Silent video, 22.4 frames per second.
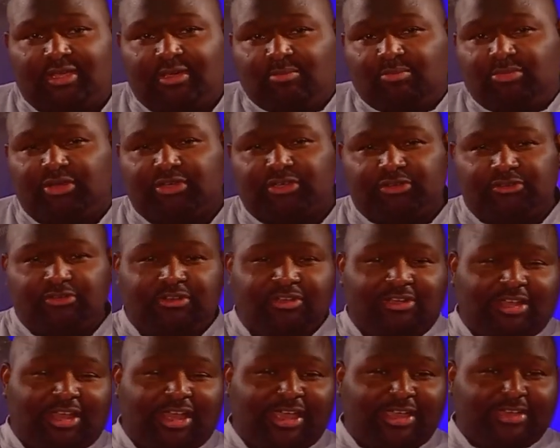but
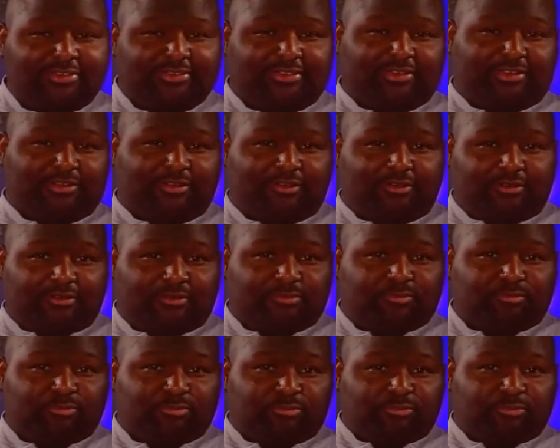utilizing her
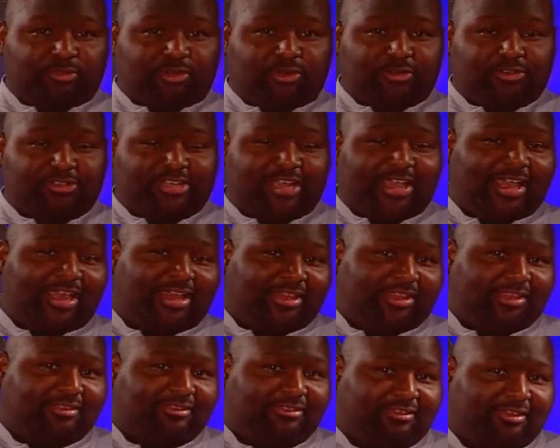
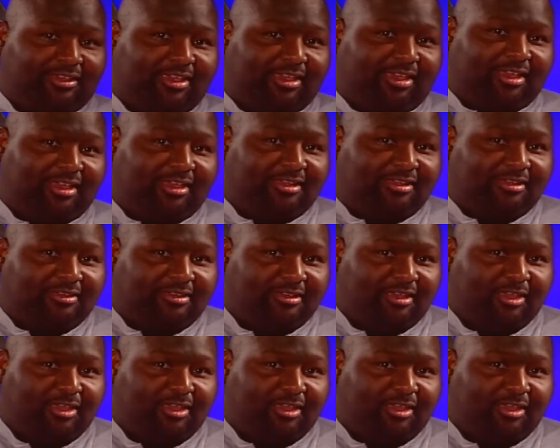talents and